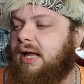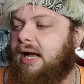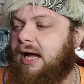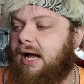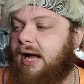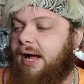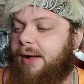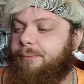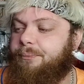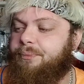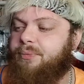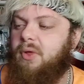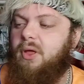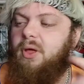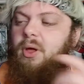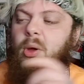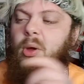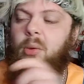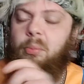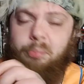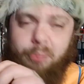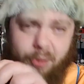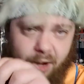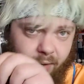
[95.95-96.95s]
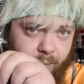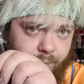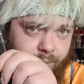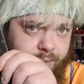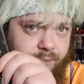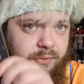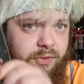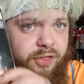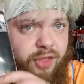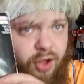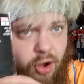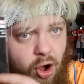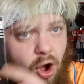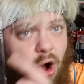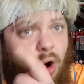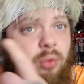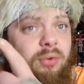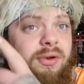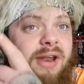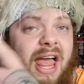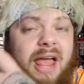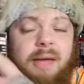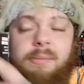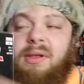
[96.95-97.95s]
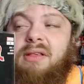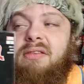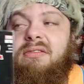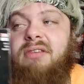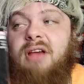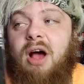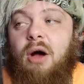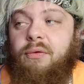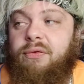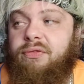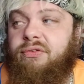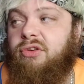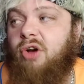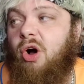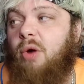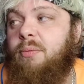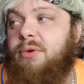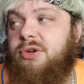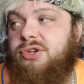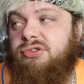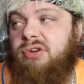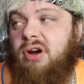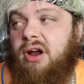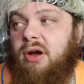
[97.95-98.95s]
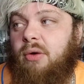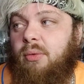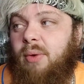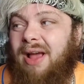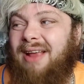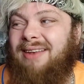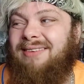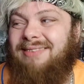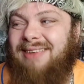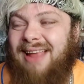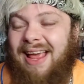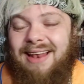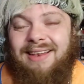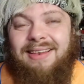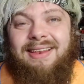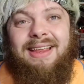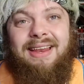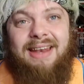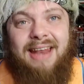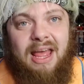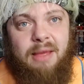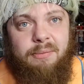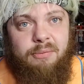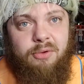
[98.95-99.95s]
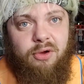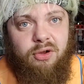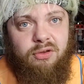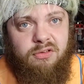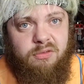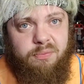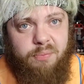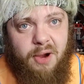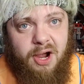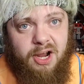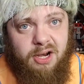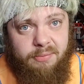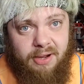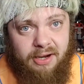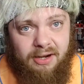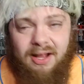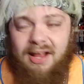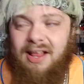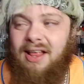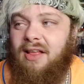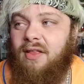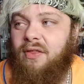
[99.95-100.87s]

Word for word: Um, but the whole name itself sold me straight away. Deadly Neighborhood Spider-Man.